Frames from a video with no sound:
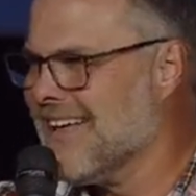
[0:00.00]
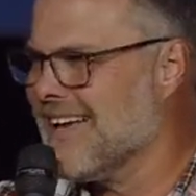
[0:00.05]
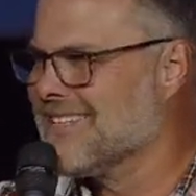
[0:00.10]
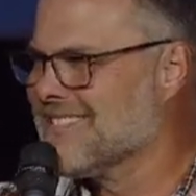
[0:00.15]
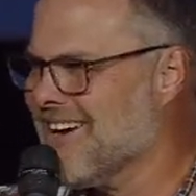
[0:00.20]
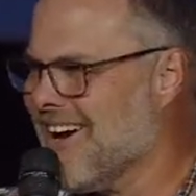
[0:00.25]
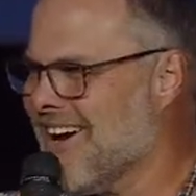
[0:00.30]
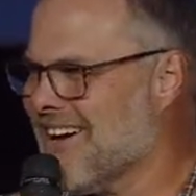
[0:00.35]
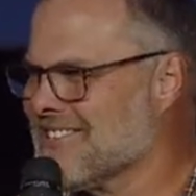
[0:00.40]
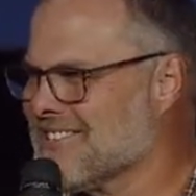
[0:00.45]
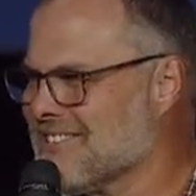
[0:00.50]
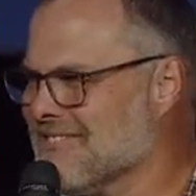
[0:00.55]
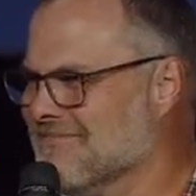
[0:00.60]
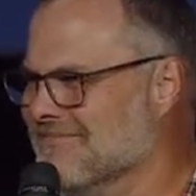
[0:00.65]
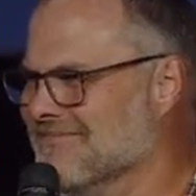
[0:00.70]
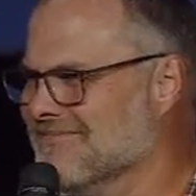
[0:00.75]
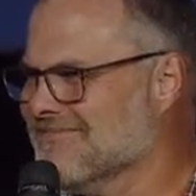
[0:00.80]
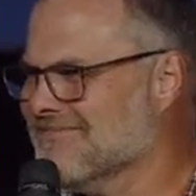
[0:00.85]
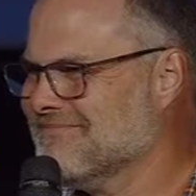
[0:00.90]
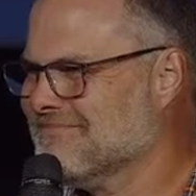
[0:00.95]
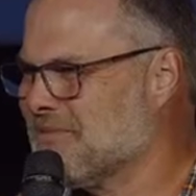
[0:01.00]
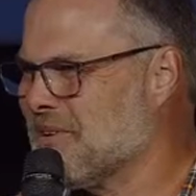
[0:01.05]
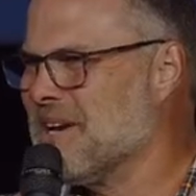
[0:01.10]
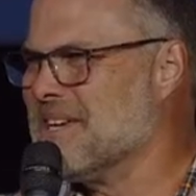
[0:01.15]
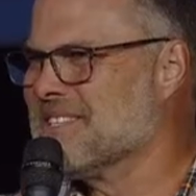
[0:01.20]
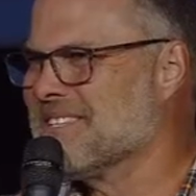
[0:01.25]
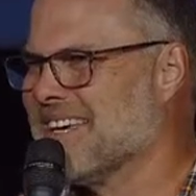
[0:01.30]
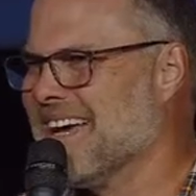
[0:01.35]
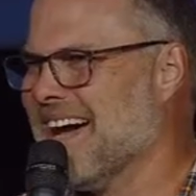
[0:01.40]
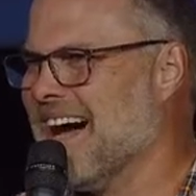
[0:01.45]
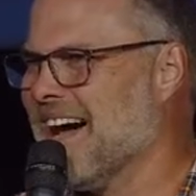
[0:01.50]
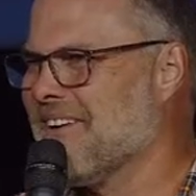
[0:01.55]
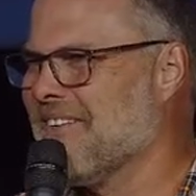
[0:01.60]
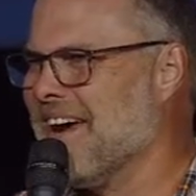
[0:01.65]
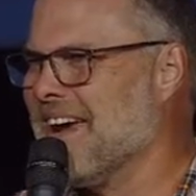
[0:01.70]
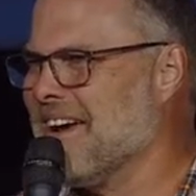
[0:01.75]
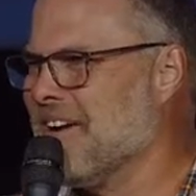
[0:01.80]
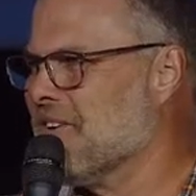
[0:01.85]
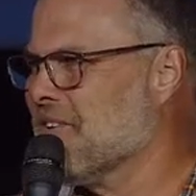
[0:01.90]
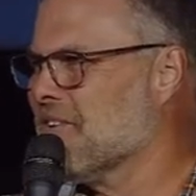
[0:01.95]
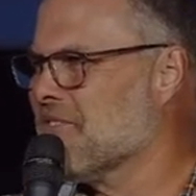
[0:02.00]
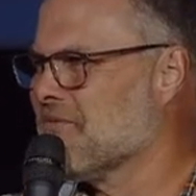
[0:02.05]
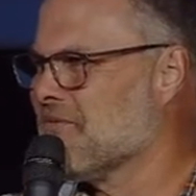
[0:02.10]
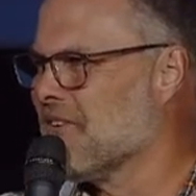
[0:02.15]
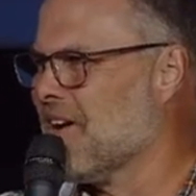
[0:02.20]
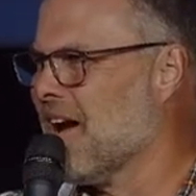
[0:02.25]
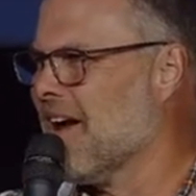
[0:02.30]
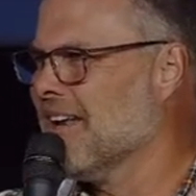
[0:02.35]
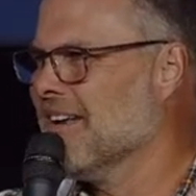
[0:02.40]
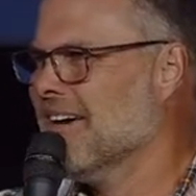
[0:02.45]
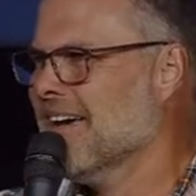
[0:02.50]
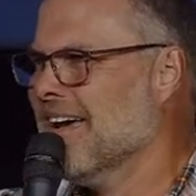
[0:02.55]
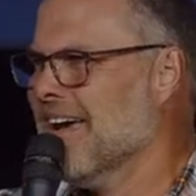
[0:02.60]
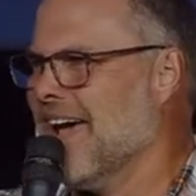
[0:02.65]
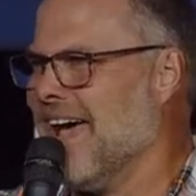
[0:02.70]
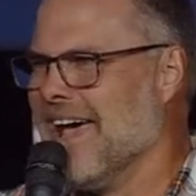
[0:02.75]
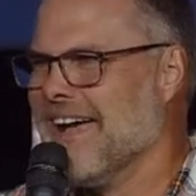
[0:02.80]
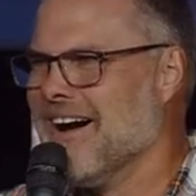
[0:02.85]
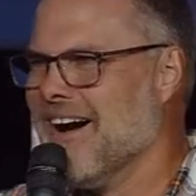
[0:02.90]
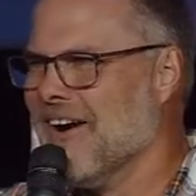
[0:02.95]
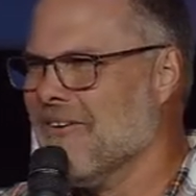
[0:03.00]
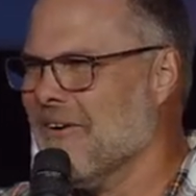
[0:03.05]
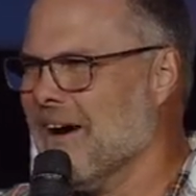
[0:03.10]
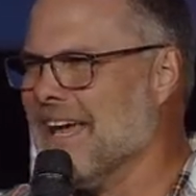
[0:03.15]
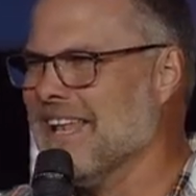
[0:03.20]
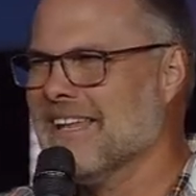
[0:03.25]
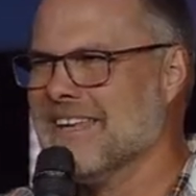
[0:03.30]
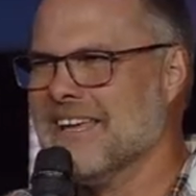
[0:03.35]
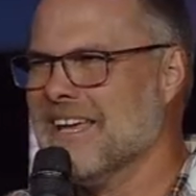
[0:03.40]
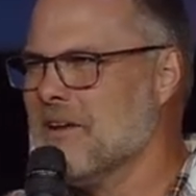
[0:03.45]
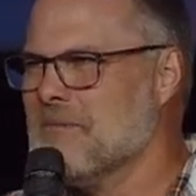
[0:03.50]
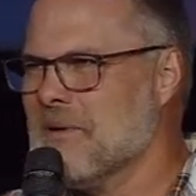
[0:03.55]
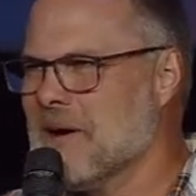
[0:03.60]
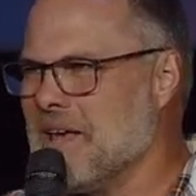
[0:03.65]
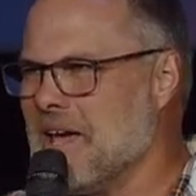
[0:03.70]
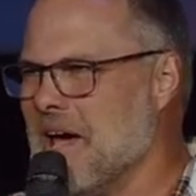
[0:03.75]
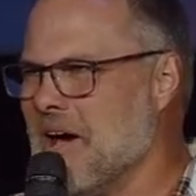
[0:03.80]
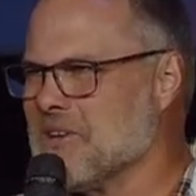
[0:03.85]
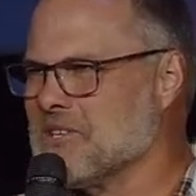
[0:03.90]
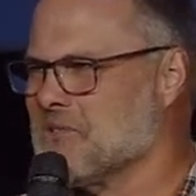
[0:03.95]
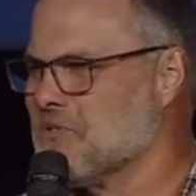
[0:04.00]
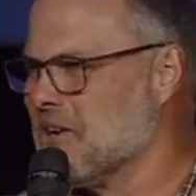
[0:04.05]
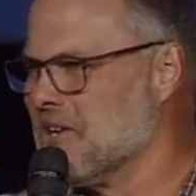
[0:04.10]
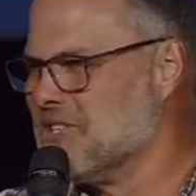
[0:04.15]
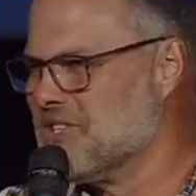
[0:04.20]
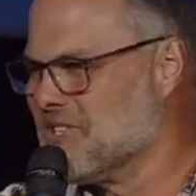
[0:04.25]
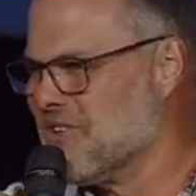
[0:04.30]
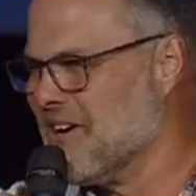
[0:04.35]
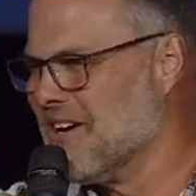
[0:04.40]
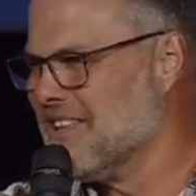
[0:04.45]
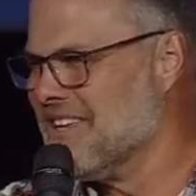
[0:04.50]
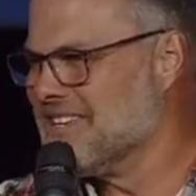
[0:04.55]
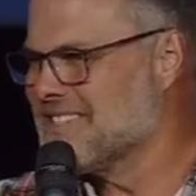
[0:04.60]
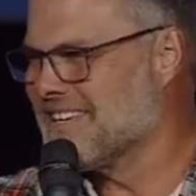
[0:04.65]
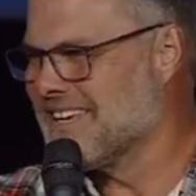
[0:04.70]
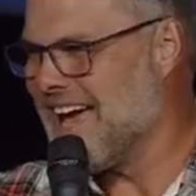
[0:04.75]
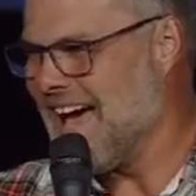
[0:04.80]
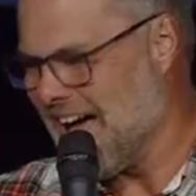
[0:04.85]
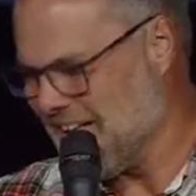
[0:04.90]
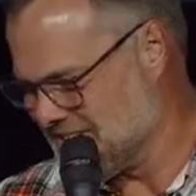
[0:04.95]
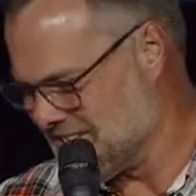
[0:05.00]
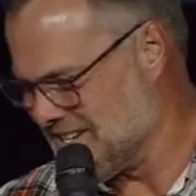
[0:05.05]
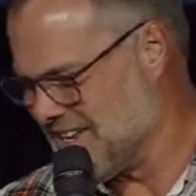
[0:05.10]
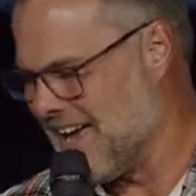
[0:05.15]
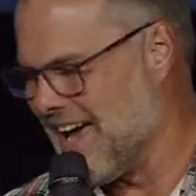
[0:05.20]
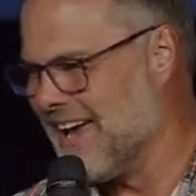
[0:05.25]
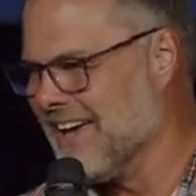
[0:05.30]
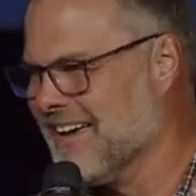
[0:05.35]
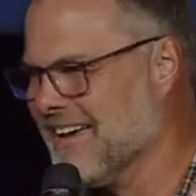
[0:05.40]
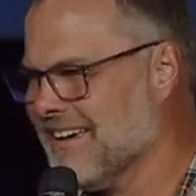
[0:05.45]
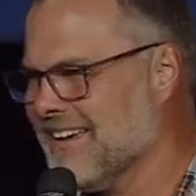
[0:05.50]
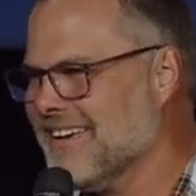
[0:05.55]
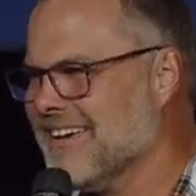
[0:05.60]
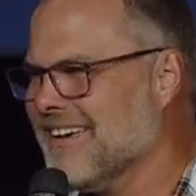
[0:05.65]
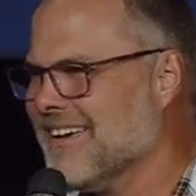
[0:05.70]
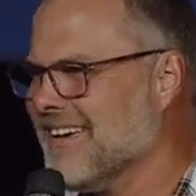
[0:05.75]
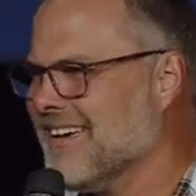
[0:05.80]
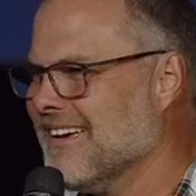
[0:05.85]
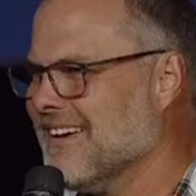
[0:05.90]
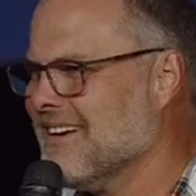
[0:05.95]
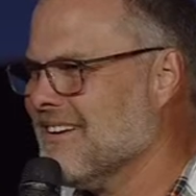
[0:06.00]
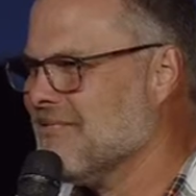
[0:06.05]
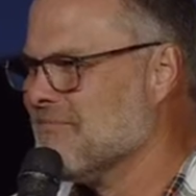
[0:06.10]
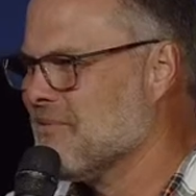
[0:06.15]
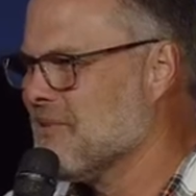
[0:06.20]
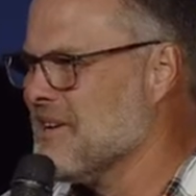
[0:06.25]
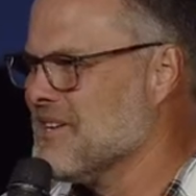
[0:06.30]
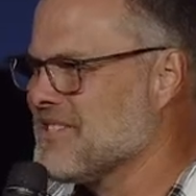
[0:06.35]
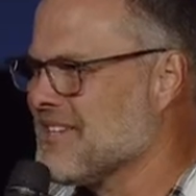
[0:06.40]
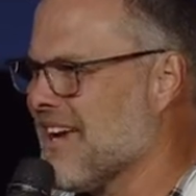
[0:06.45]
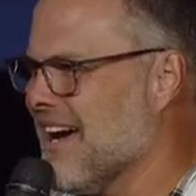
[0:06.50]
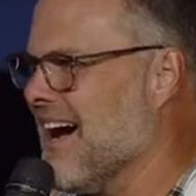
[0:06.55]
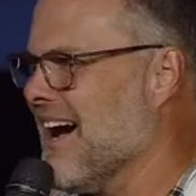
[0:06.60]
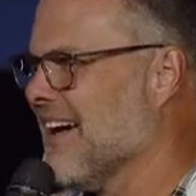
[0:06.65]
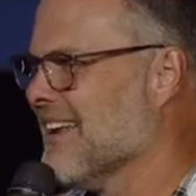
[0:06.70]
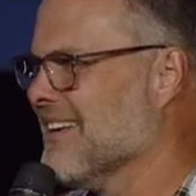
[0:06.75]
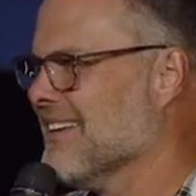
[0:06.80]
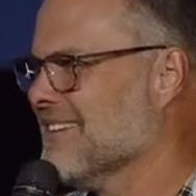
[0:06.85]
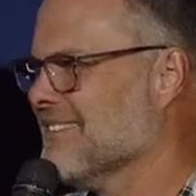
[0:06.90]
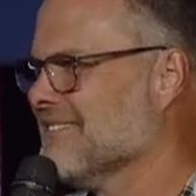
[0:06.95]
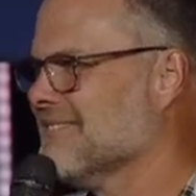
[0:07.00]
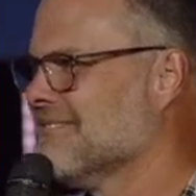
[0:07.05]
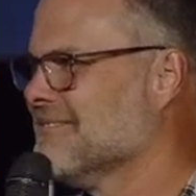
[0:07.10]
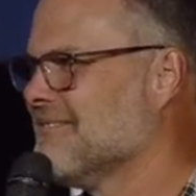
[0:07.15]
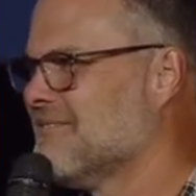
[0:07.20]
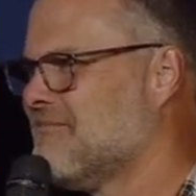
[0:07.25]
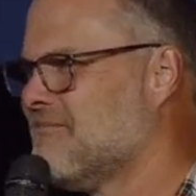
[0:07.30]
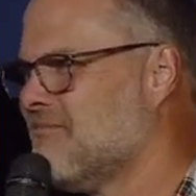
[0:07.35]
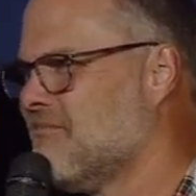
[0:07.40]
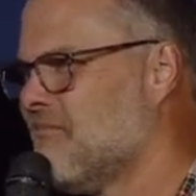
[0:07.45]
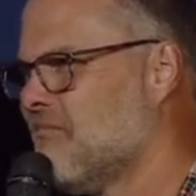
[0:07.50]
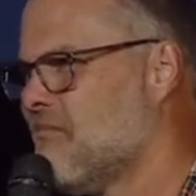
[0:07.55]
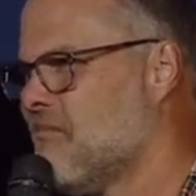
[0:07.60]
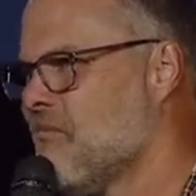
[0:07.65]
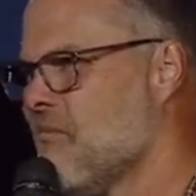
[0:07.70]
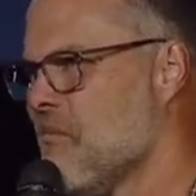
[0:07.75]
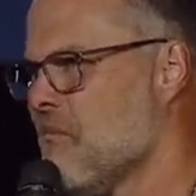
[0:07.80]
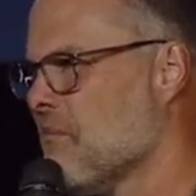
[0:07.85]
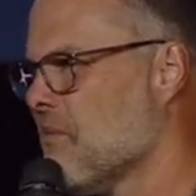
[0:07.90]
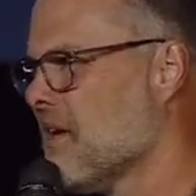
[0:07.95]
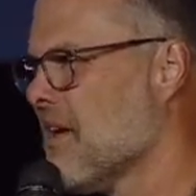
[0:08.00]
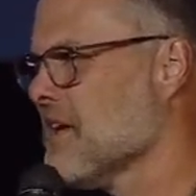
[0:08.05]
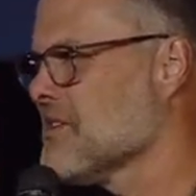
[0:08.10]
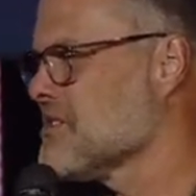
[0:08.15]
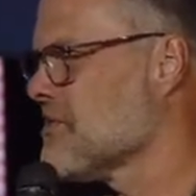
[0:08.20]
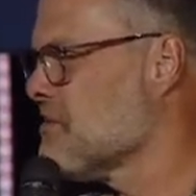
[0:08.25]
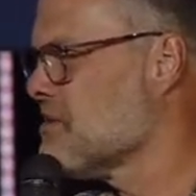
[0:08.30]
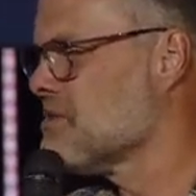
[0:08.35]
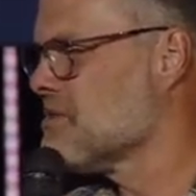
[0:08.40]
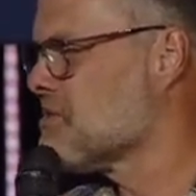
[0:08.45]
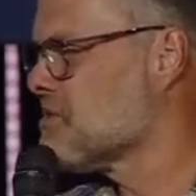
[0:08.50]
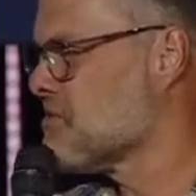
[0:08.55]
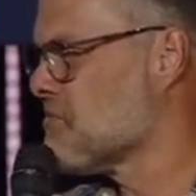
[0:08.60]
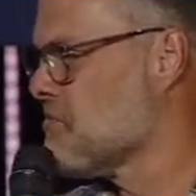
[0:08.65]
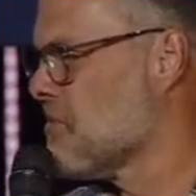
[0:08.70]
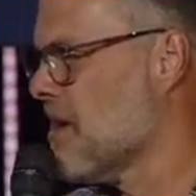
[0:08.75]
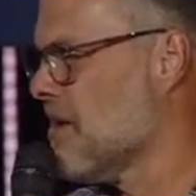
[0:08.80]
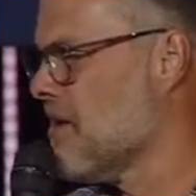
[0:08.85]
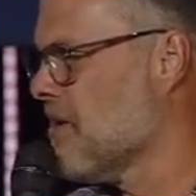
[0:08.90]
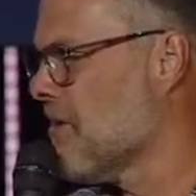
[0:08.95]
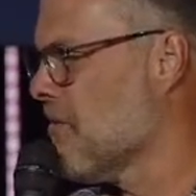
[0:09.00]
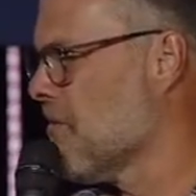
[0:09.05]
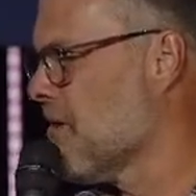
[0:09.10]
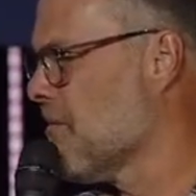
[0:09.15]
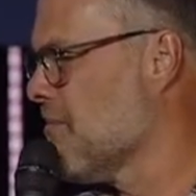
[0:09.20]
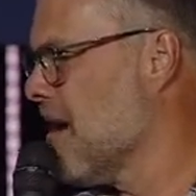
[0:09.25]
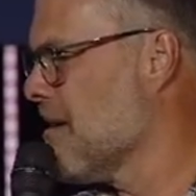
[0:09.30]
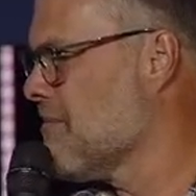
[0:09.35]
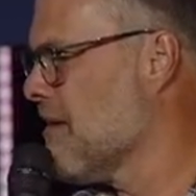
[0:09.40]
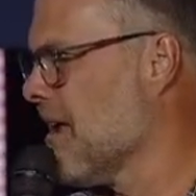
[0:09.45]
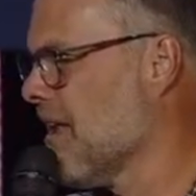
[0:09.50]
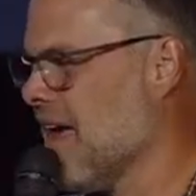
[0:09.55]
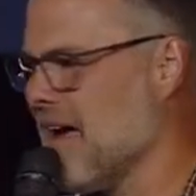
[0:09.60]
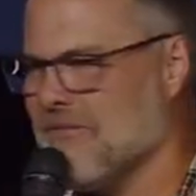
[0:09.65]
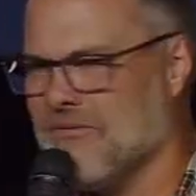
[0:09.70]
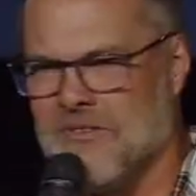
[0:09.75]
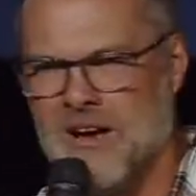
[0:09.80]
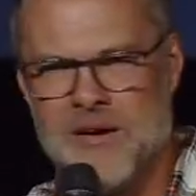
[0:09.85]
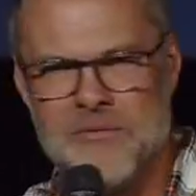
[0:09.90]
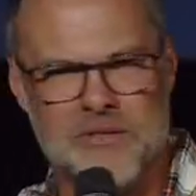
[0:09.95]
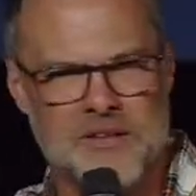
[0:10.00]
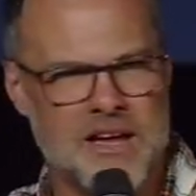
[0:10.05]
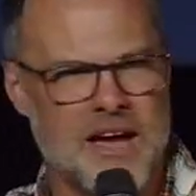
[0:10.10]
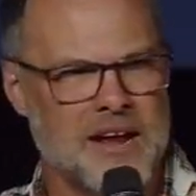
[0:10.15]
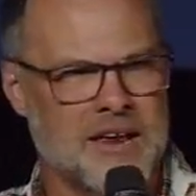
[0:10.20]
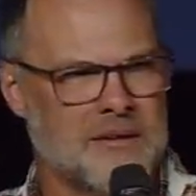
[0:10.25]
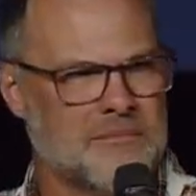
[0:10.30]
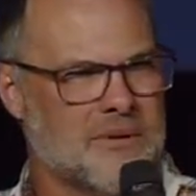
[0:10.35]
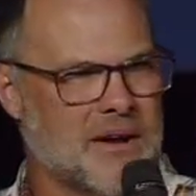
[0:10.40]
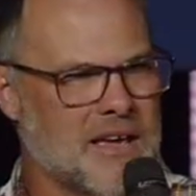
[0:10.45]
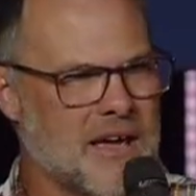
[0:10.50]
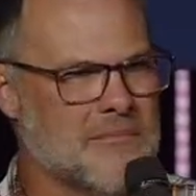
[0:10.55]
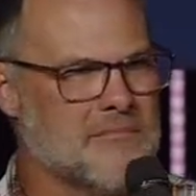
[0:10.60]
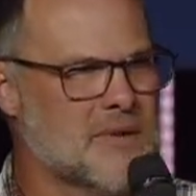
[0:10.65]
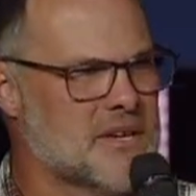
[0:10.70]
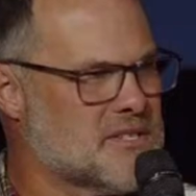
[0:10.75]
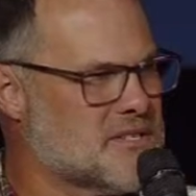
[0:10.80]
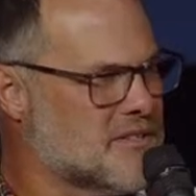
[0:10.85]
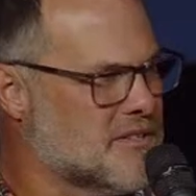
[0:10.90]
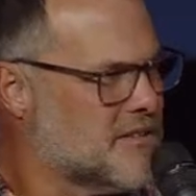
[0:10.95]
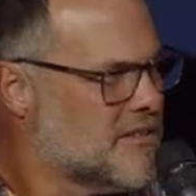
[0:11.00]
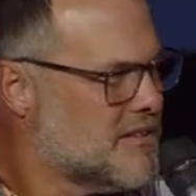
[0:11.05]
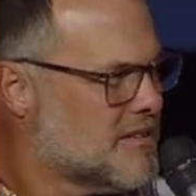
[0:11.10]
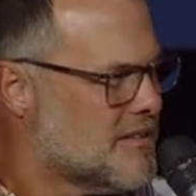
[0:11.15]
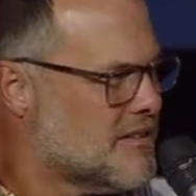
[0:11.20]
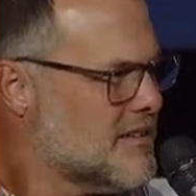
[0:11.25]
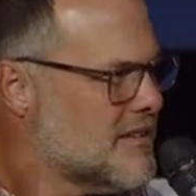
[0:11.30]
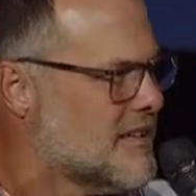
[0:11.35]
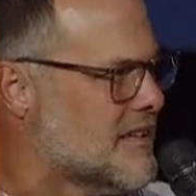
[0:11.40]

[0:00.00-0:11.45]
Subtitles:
That's awesome. Praise God right here in the front. Hang on, wait. Let anybody else want to join this gal today? Praise God. Anybody else want to just surrender? I want to make my life right with God. Anybody I'm missing?